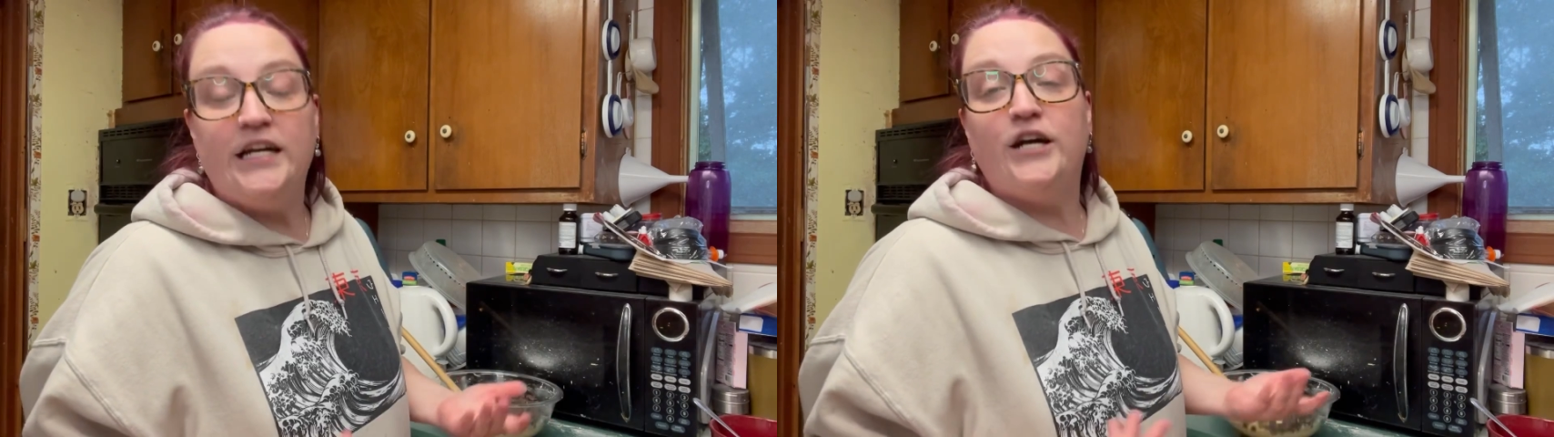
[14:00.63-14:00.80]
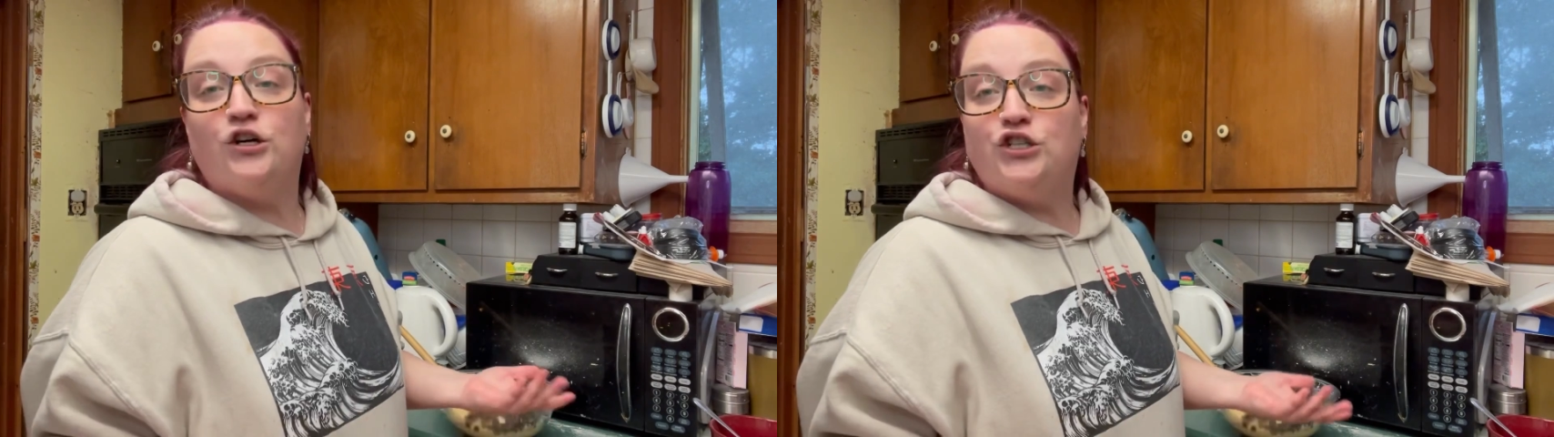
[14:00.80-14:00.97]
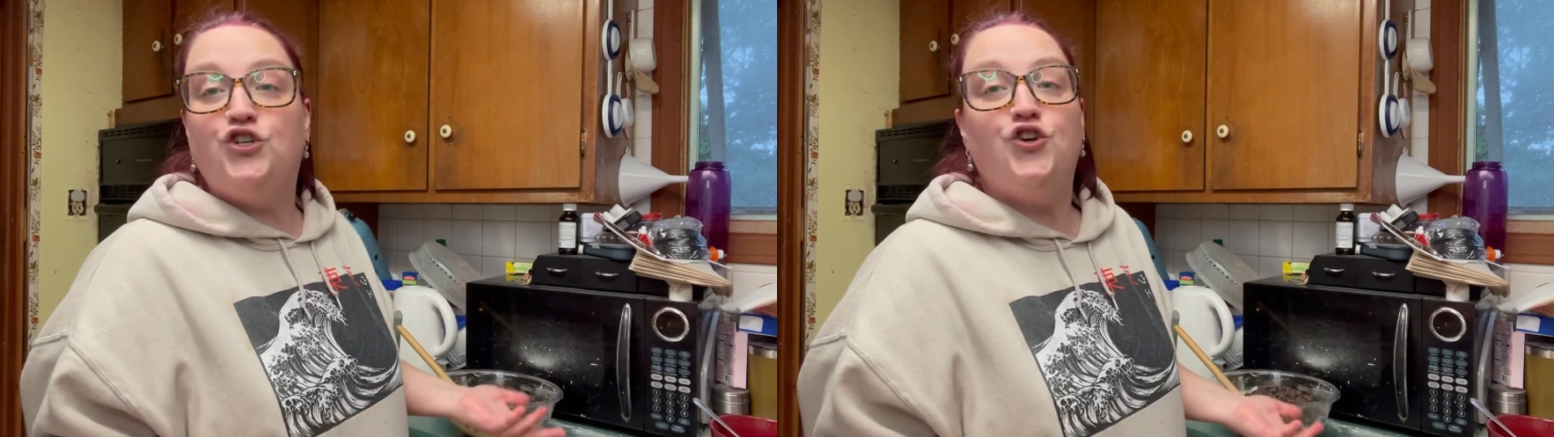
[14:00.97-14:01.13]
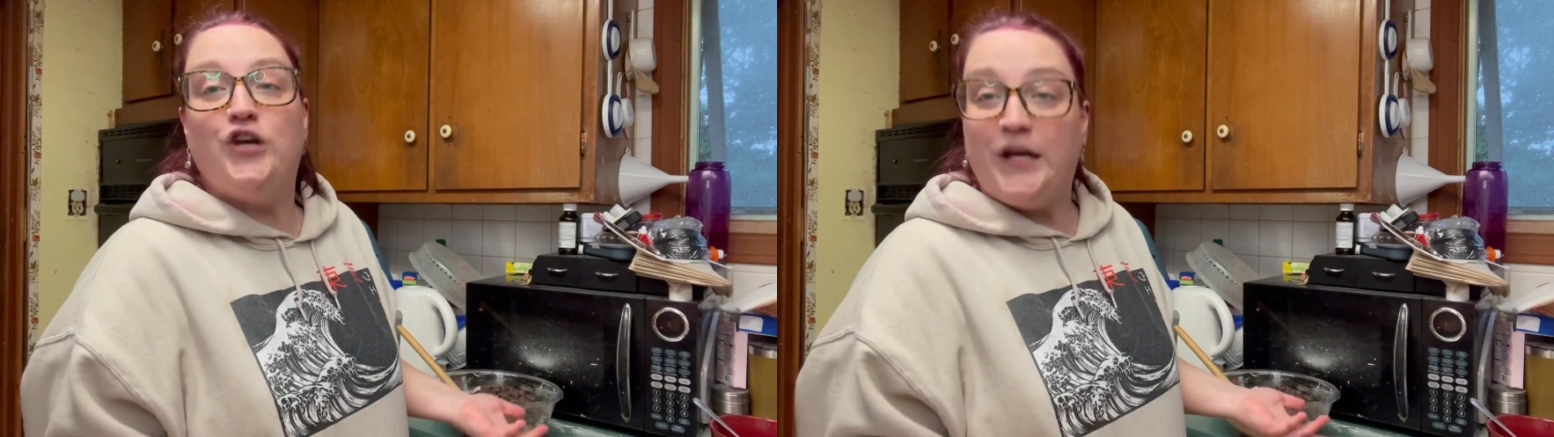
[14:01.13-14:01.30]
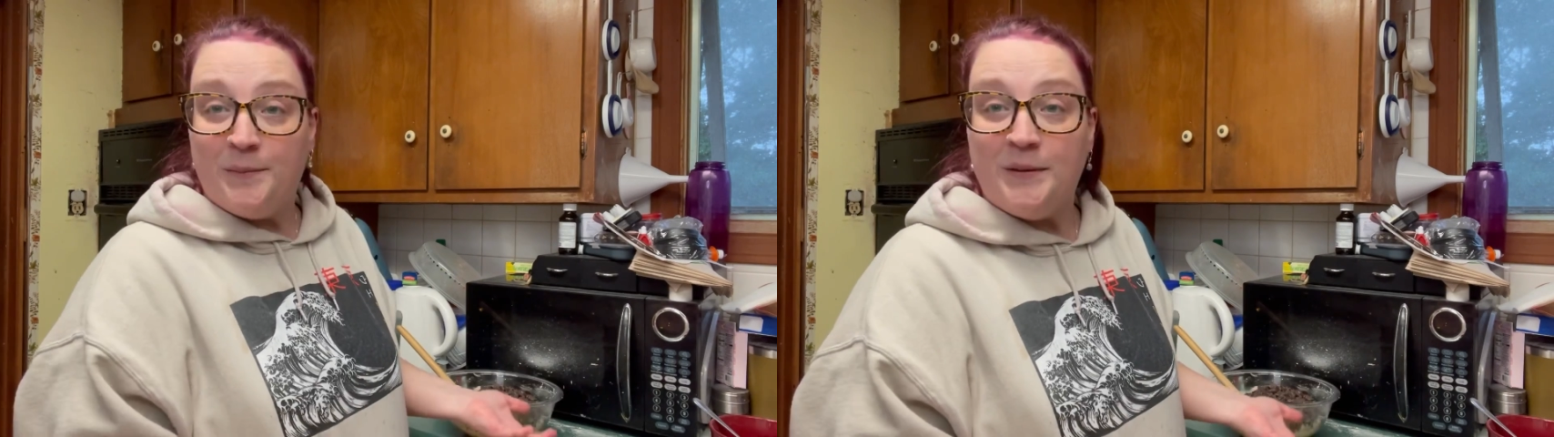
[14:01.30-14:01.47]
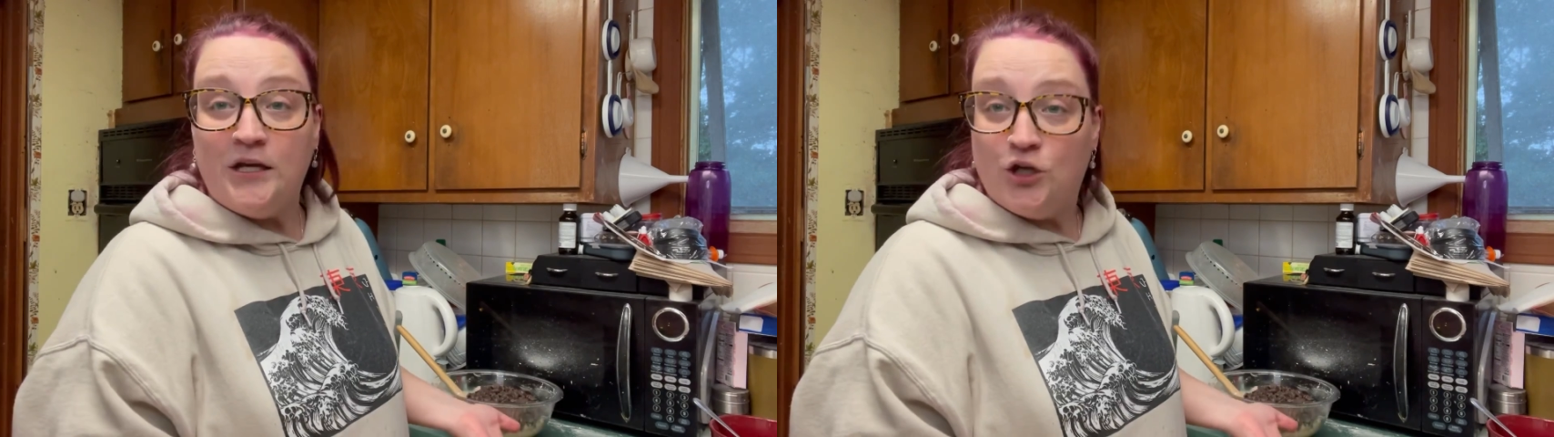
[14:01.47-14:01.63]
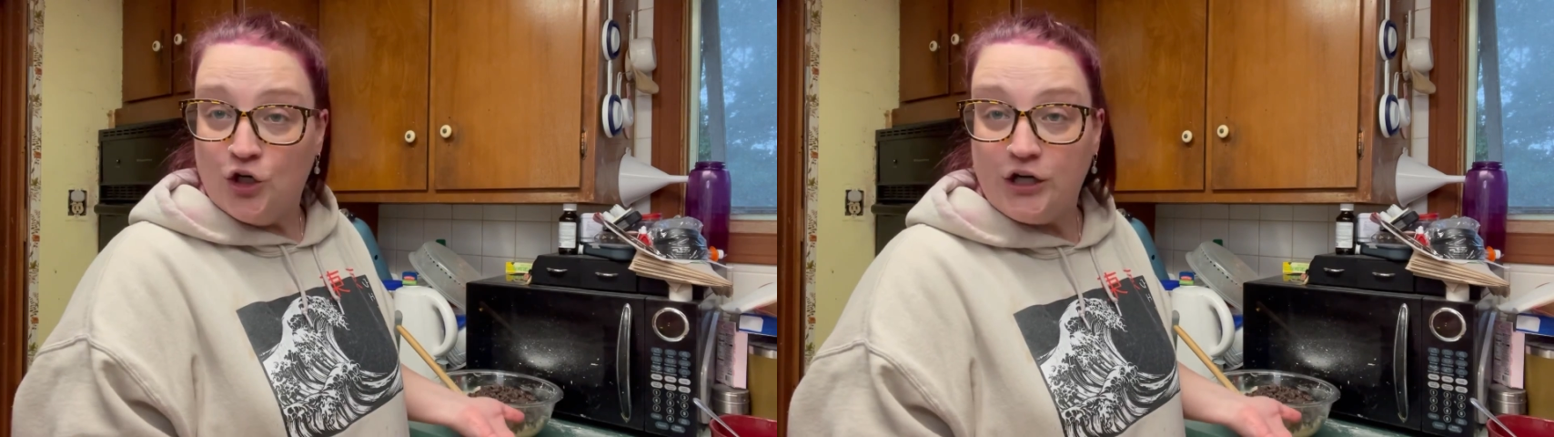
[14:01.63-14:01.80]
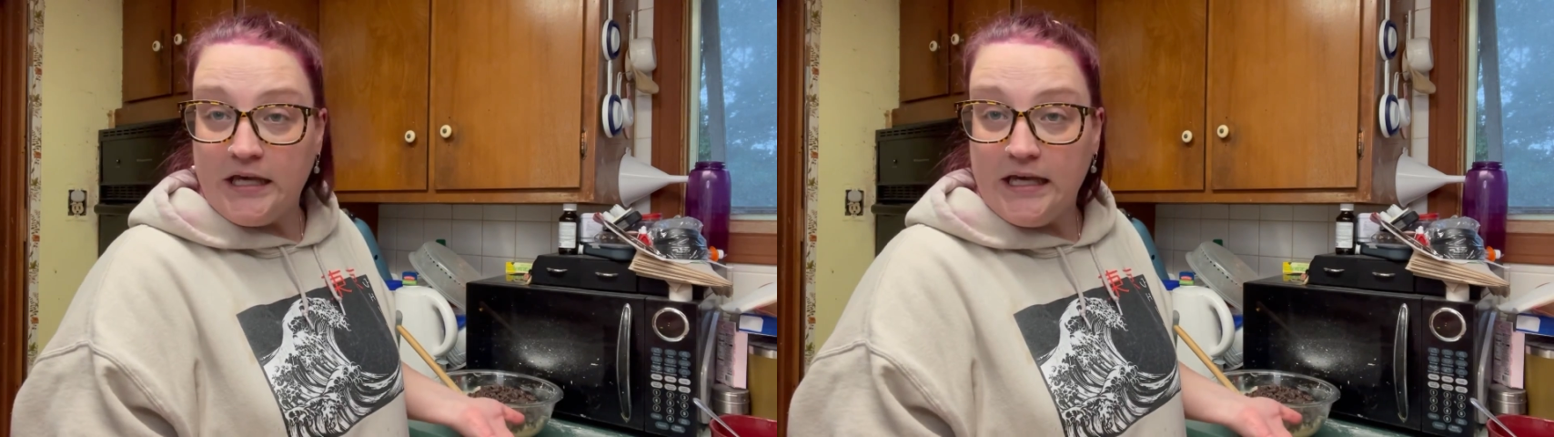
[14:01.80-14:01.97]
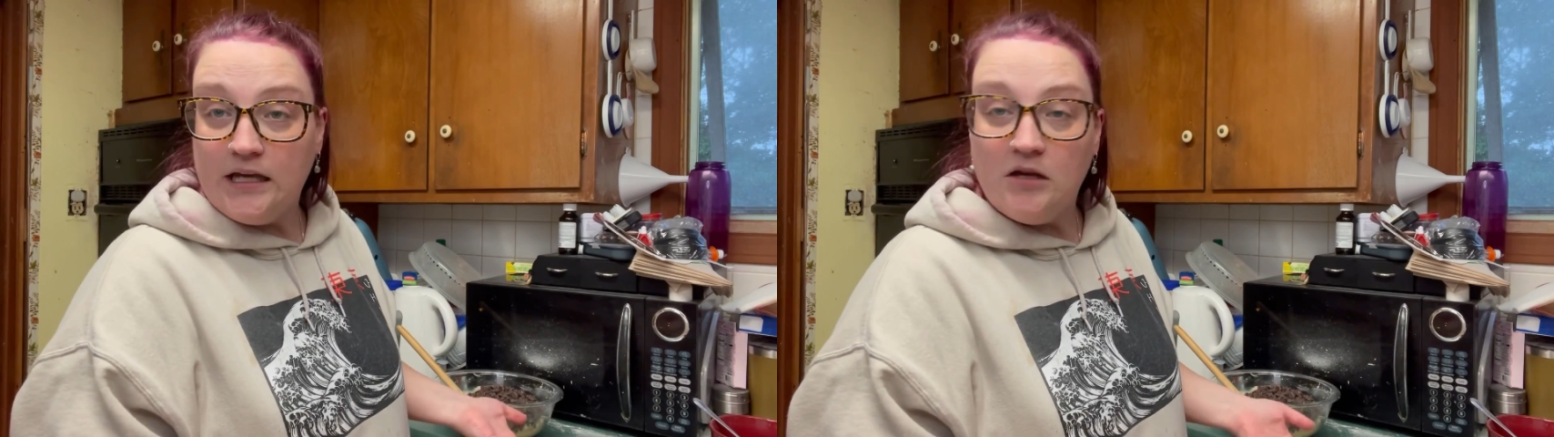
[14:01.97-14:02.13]
or chippy
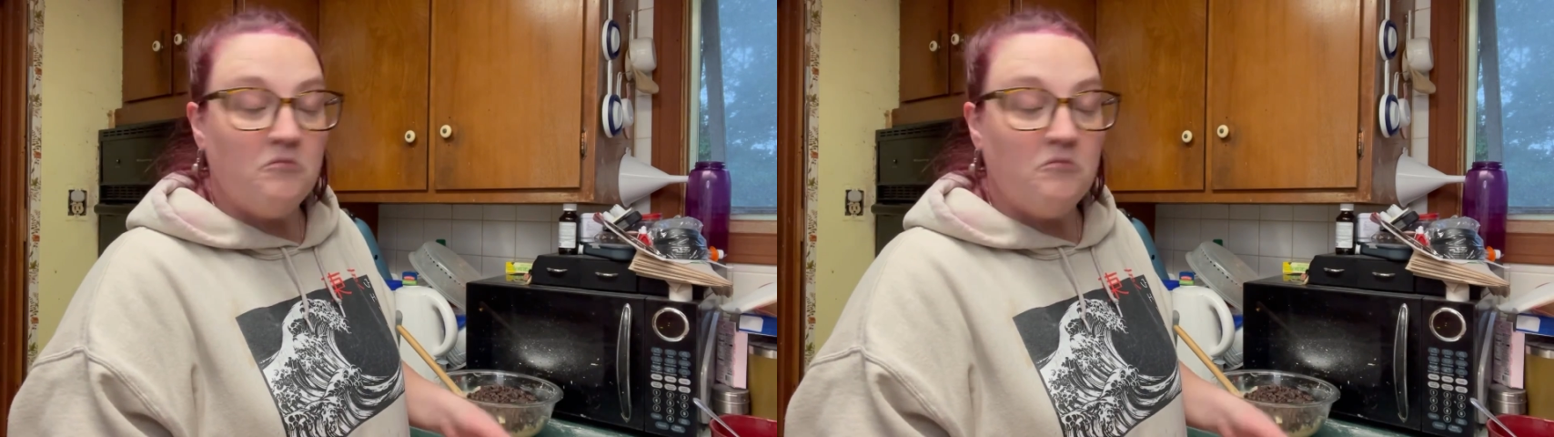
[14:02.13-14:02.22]
cookie,